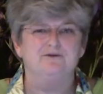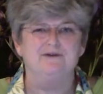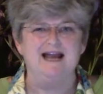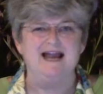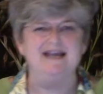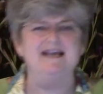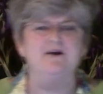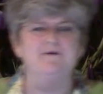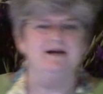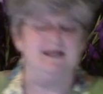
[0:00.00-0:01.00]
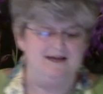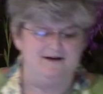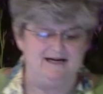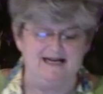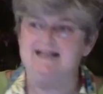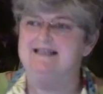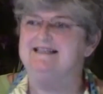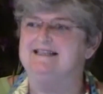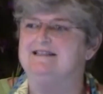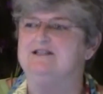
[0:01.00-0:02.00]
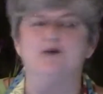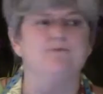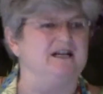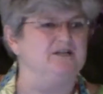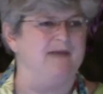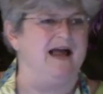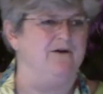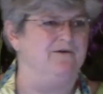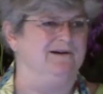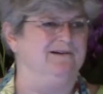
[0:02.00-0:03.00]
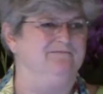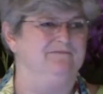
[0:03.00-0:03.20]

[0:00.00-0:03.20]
there is so much power